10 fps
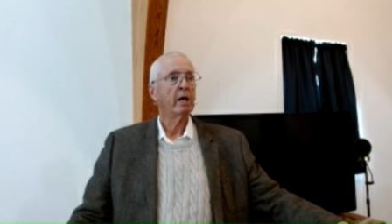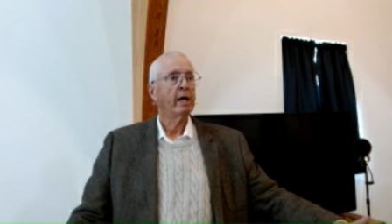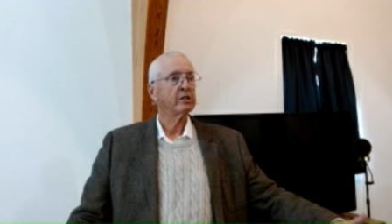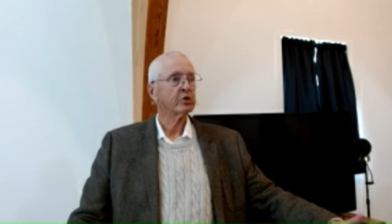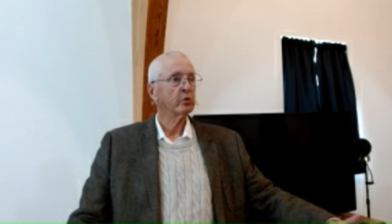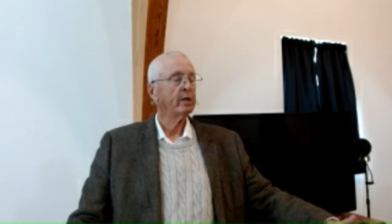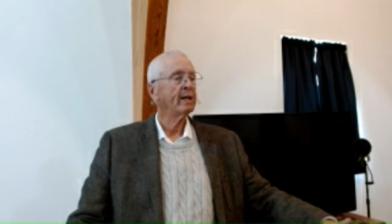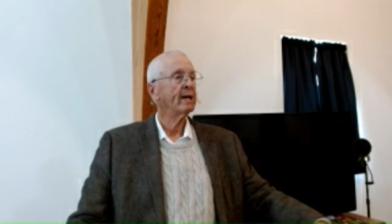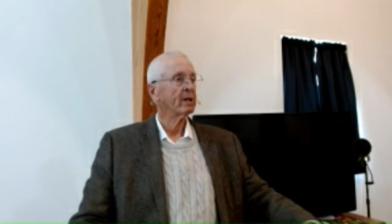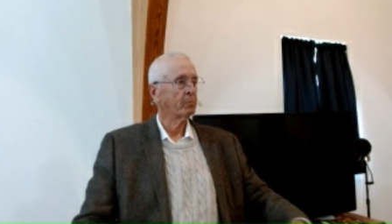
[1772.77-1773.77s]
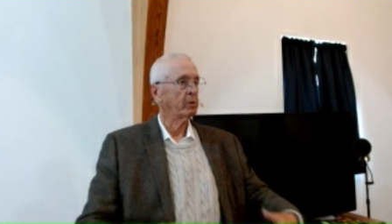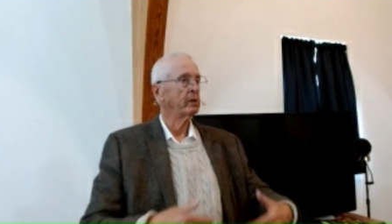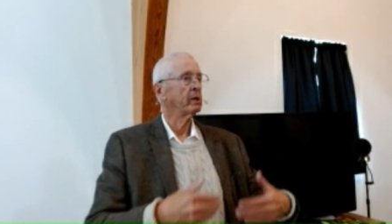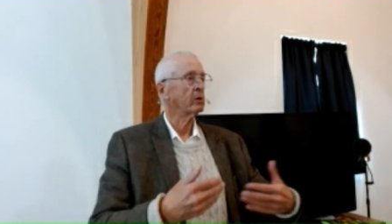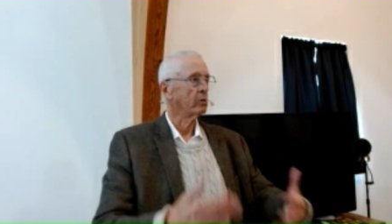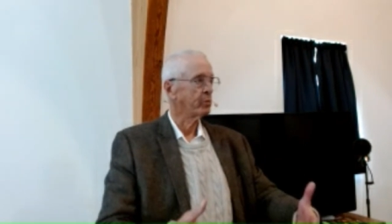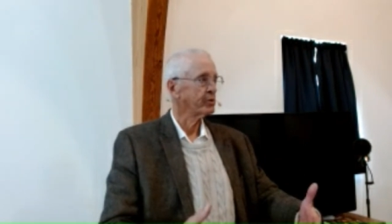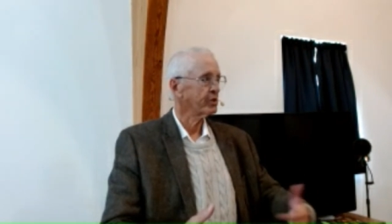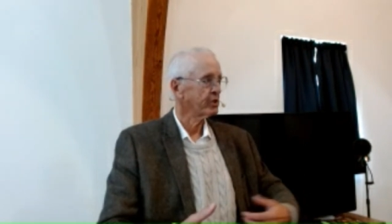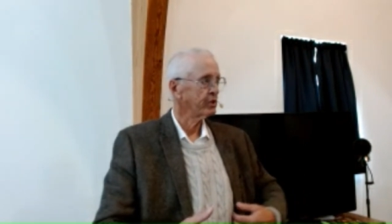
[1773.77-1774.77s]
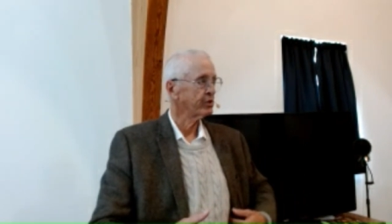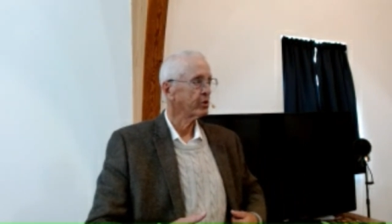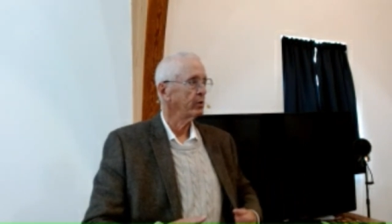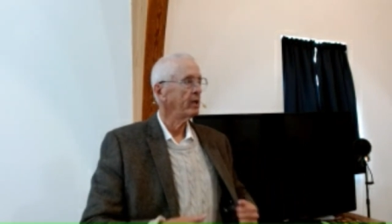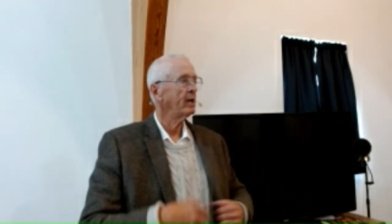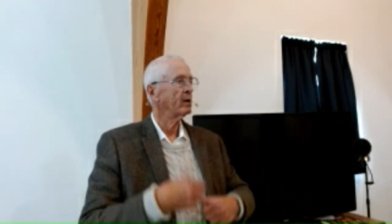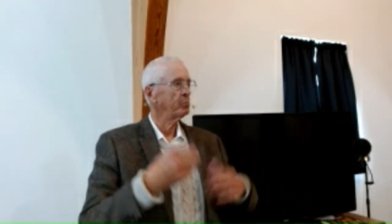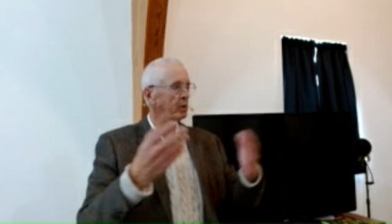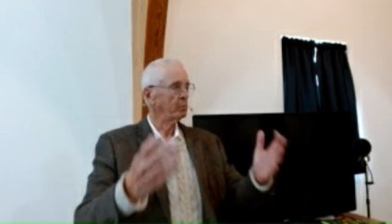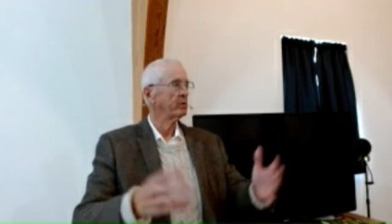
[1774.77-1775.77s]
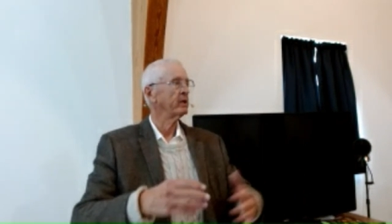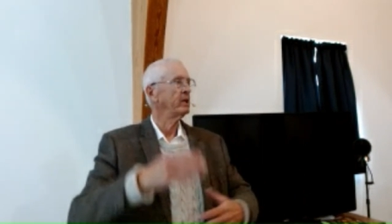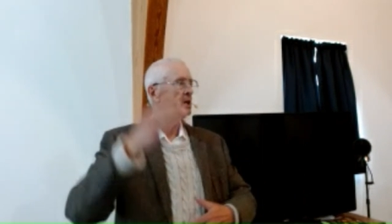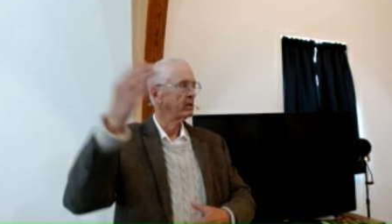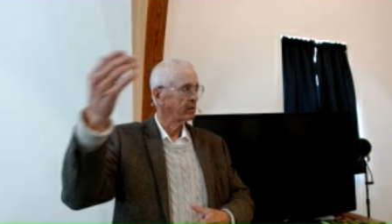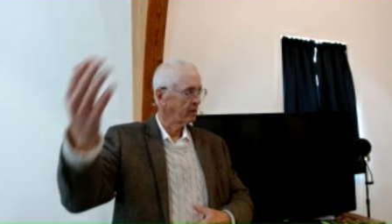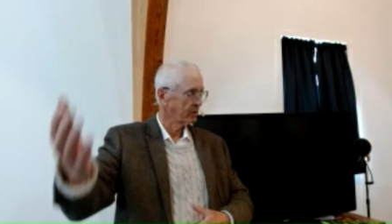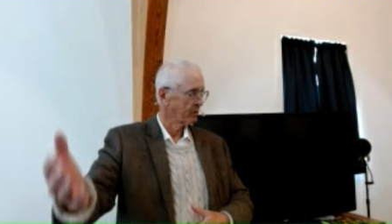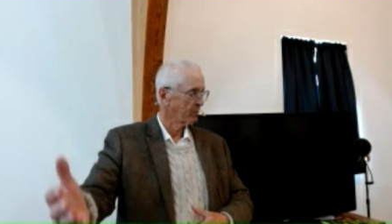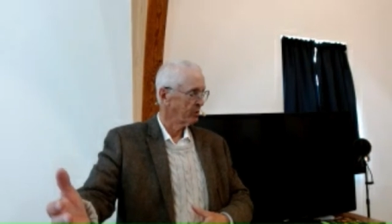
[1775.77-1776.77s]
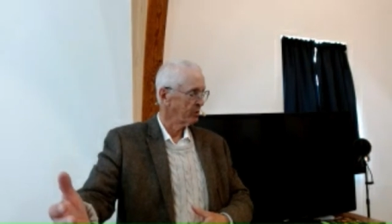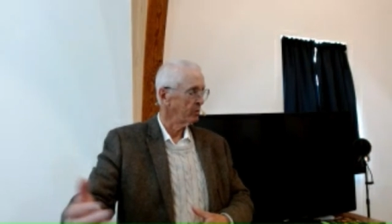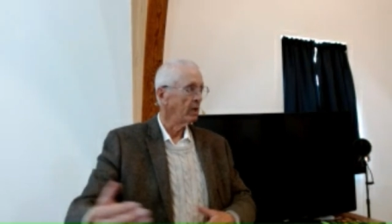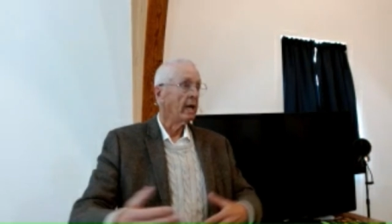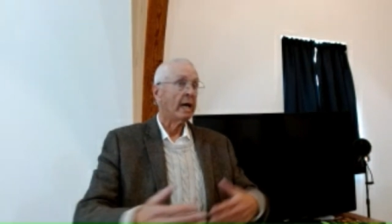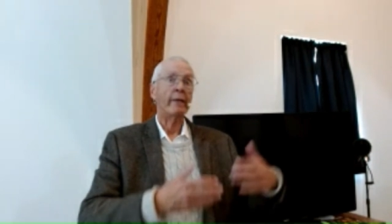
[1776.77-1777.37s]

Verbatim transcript: and so he had a political position, so he had people that he had to kiss up to,